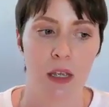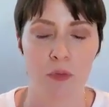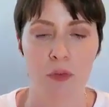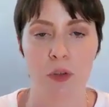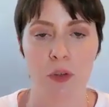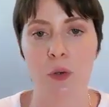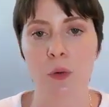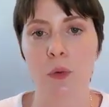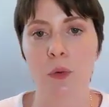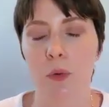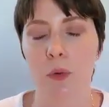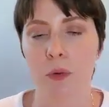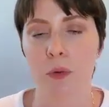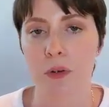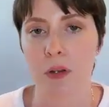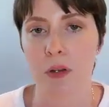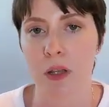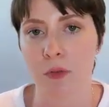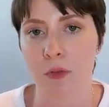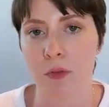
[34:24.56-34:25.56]
If you
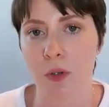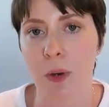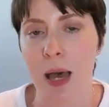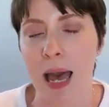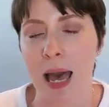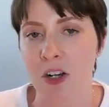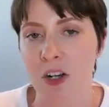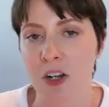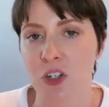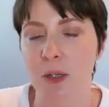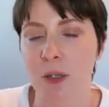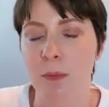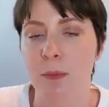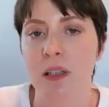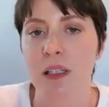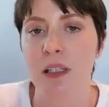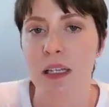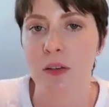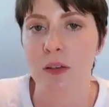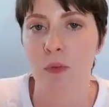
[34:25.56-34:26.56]
actually
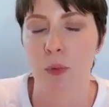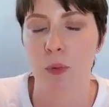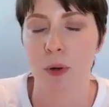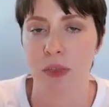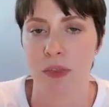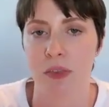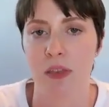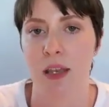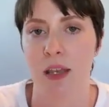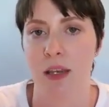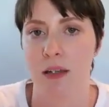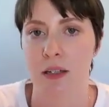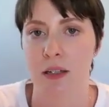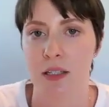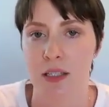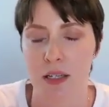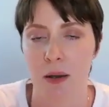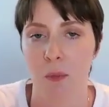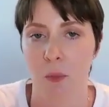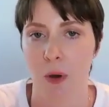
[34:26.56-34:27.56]
believe within
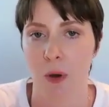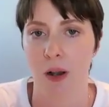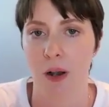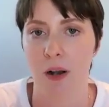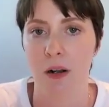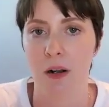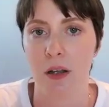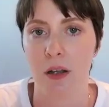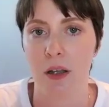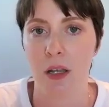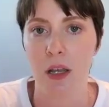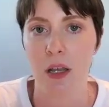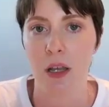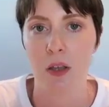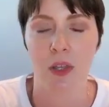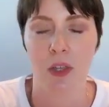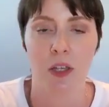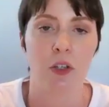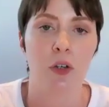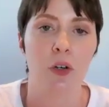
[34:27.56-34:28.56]
somewhere
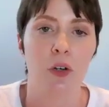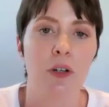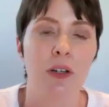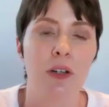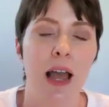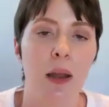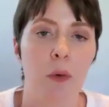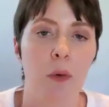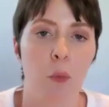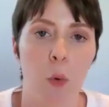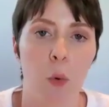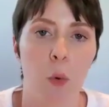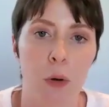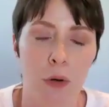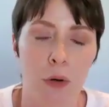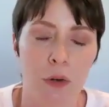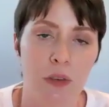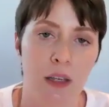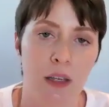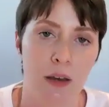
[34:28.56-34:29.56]
that you're not
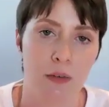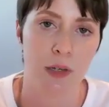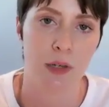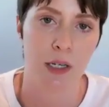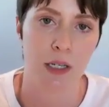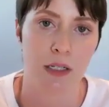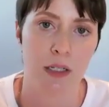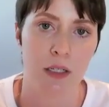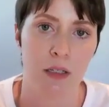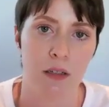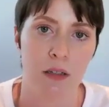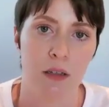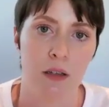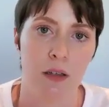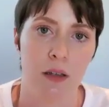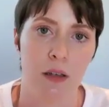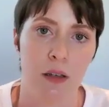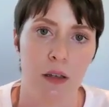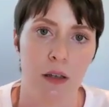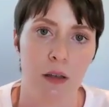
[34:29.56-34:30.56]
worthy of it,
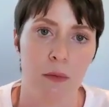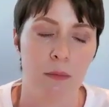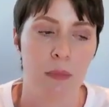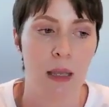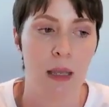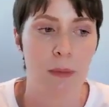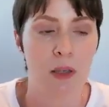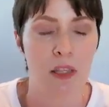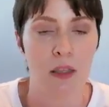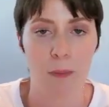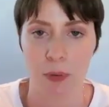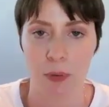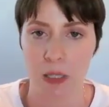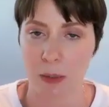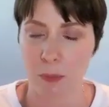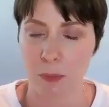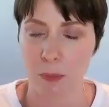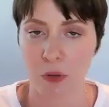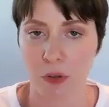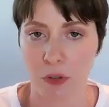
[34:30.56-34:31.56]
maybe the
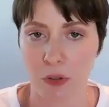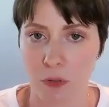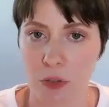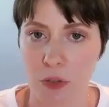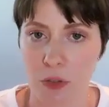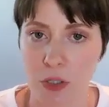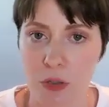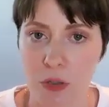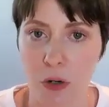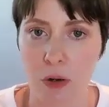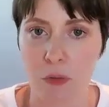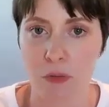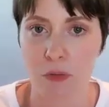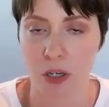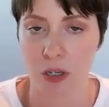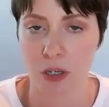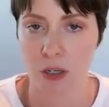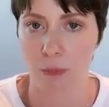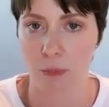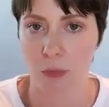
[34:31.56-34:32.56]
people you serve,
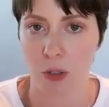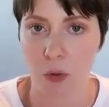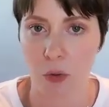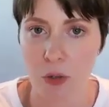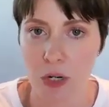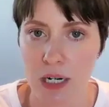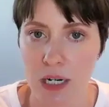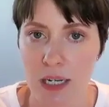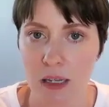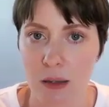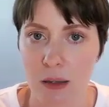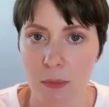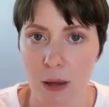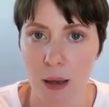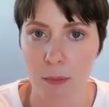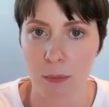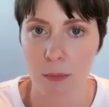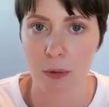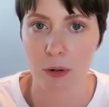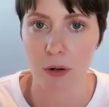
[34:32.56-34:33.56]
the community
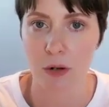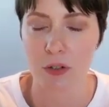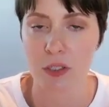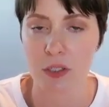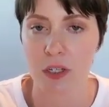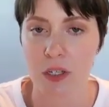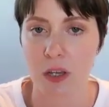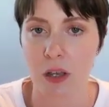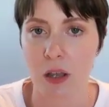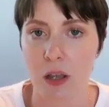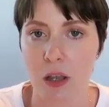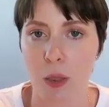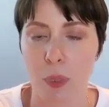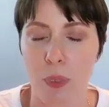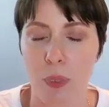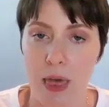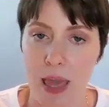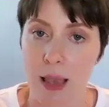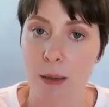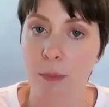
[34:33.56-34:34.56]
members,
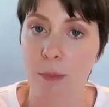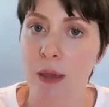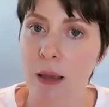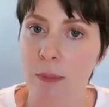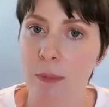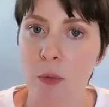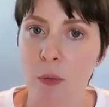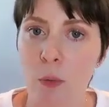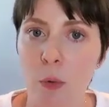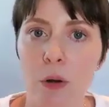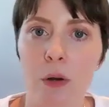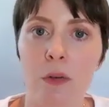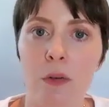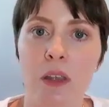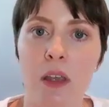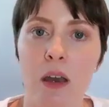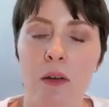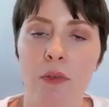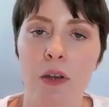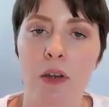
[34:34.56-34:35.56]
they may be
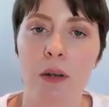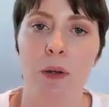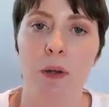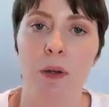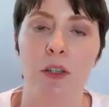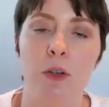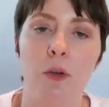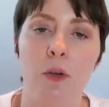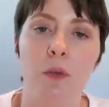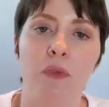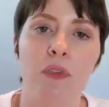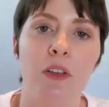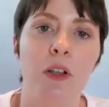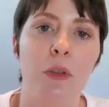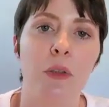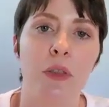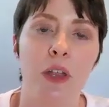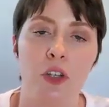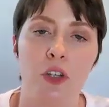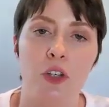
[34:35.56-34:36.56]
worthy of it, but you
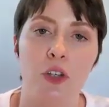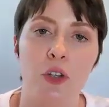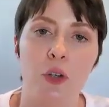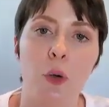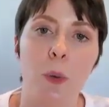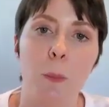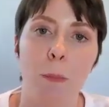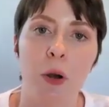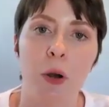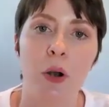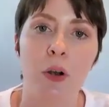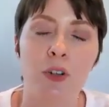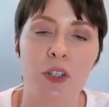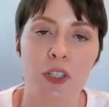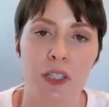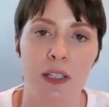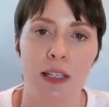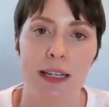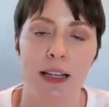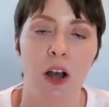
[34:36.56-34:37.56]
feel that you
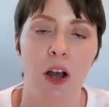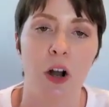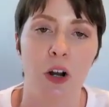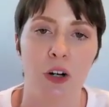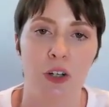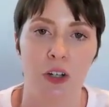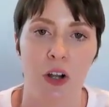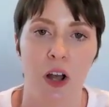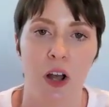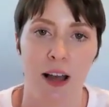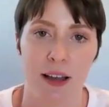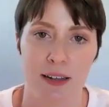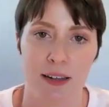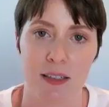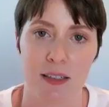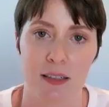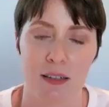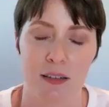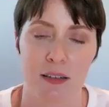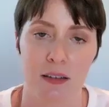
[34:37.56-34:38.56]
personally are
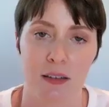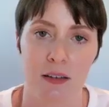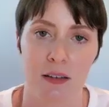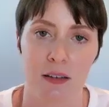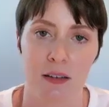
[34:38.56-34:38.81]
not.